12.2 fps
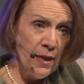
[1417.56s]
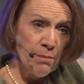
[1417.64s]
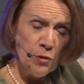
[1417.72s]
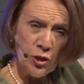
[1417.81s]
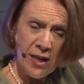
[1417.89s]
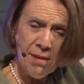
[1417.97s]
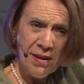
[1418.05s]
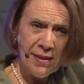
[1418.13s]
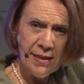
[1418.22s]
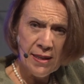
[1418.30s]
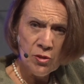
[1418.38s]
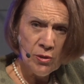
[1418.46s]
She came back the
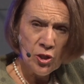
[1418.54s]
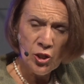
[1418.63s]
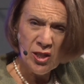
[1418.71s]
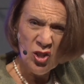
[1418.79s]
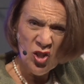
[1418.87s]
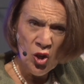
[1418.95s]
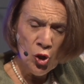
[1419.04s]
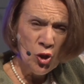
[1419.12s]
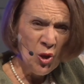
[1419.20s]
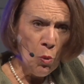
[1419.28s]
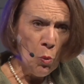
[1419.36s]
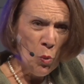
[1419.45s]
next week. She said,
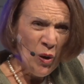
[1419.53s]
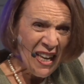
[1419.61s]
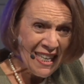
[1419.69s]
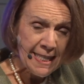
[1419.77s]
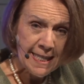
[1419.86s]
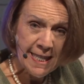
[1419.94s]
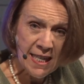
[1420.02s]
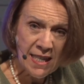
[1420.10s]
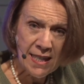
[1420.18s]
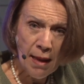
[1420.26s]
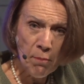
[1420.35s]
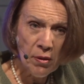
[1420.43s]
the weirdest thing
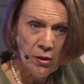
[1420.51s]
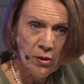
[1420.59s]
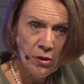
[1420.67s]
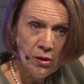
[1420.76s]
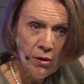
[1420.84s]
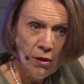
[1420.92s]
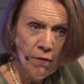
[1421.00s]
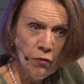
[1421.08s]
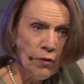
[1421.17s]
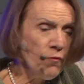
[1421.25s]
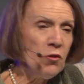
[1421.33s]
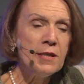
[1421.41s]
has happened. For
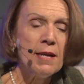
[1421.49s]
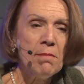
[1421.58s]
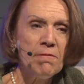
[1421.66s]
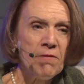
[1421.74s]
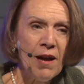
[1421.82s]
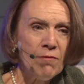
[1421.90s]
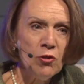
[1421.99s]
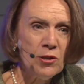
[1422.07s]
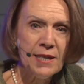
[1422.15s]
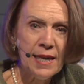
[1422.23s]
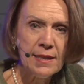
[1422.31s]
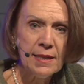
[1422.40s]
the first time in 5
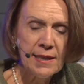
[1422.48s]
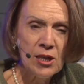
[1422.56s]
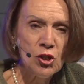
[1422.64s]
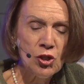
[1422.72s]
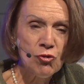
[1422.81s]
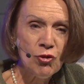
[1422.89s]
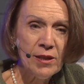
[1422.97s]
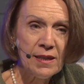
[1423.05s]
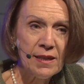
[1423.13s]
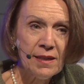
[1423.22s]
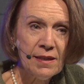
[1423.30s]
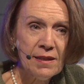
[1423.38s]
years, he hasn't touched a
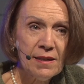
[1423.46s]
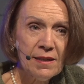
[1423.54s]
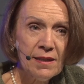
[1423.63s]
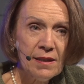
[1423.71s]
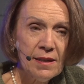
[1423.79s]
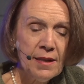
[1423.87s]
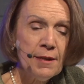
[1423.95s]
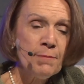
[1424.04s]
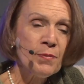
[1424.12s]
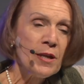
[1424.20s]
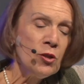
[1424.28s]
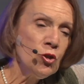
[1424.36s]
drink.
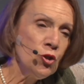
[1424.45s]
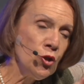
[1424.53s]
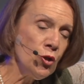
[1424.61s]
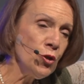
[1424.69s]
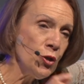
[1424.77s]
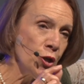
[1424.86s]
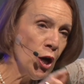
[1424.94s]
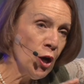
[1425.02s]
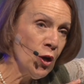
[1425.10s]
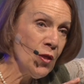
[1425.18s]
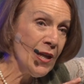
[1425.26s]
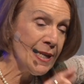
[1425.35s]
And do you
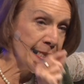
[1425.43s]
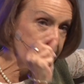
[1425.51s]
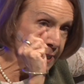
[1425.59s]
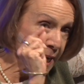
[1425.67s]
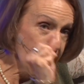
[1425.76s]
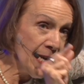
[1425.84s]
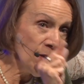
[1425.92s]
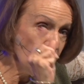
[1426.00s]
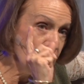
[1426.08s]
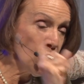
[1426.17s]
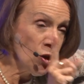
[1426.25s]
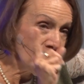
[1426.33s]
know that 10
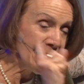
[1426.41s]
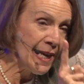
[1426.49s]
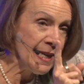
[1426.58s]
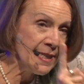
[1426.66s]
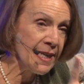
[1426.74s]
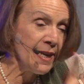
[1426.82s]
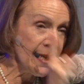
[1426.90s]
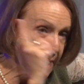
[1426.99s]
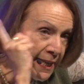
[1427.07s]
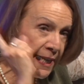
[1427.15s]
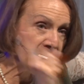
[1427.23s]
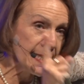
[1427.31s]
years later,
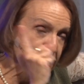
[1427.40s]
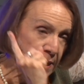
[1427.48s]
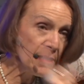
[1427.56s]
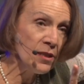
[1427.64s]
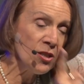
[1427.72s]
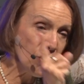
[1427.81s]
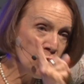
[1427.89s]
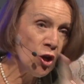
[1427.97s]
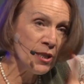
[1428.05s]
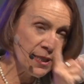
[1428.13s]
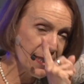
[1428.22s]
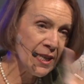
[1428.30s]
he has still
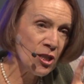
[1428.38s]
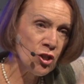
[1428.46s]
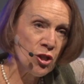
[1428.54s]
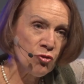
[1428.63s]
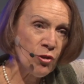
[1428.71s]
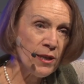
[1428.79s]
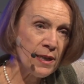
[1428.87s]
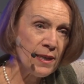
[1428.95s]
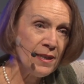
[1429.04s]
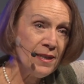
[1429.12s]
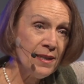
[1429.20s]
not touched a drink?